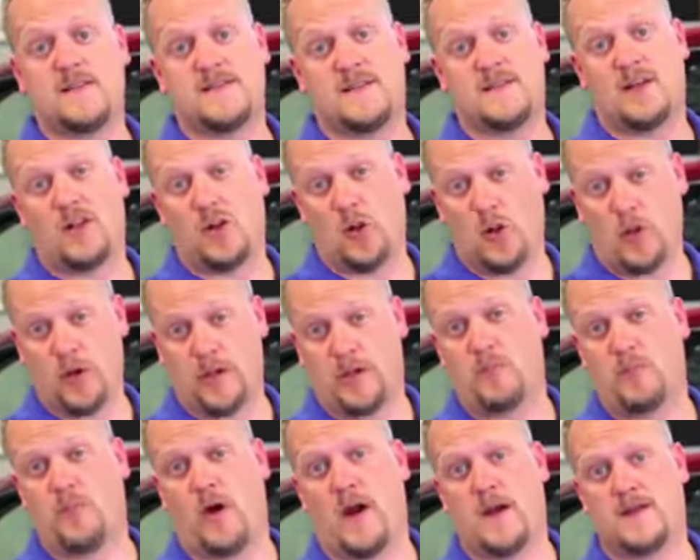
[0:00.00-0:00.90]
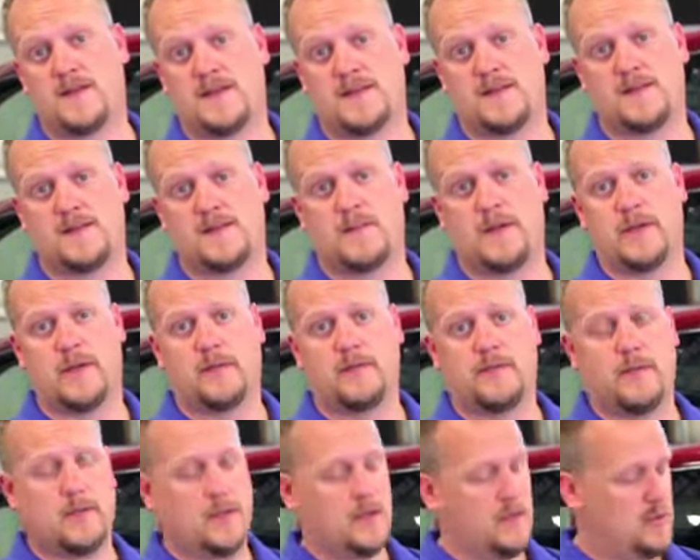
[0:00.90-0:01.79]
the cloning process a minute.
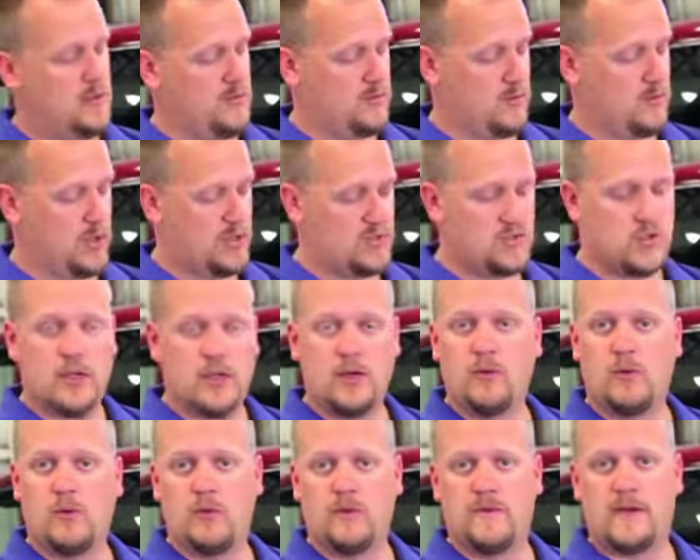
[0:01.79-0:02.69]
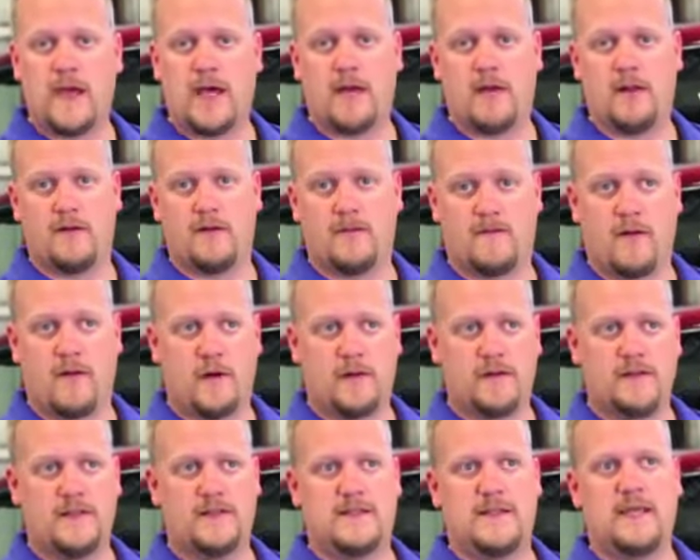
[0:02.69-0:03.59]
Traditionally, when we've got a
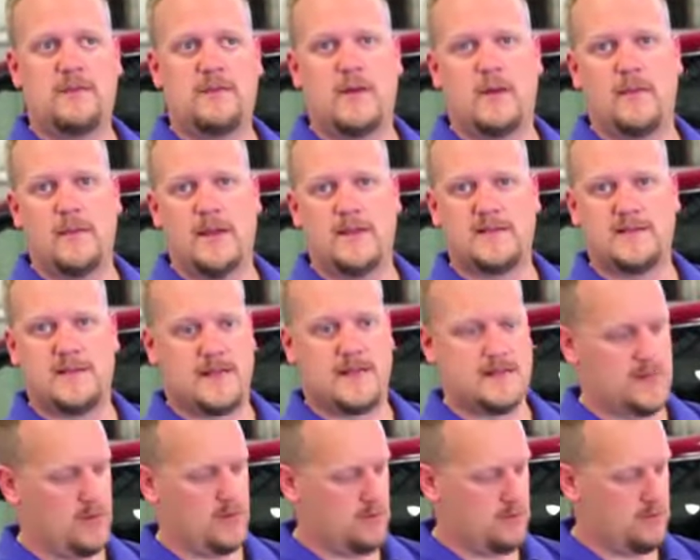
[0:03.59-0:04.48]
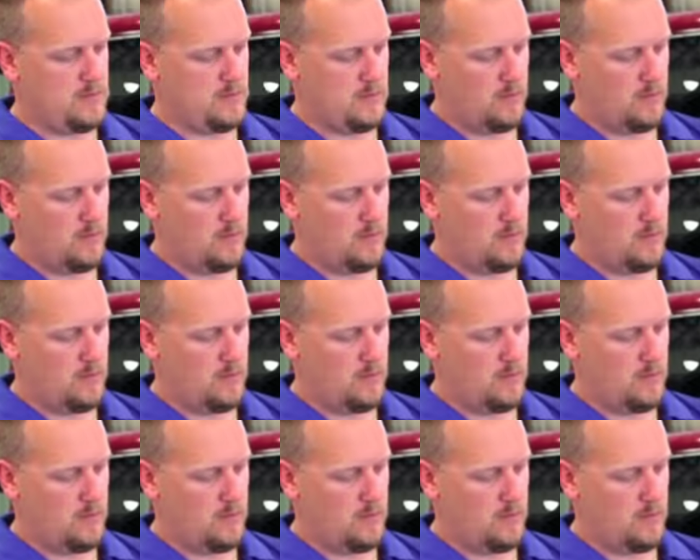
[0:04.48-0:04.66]
faulty TPMS sensor,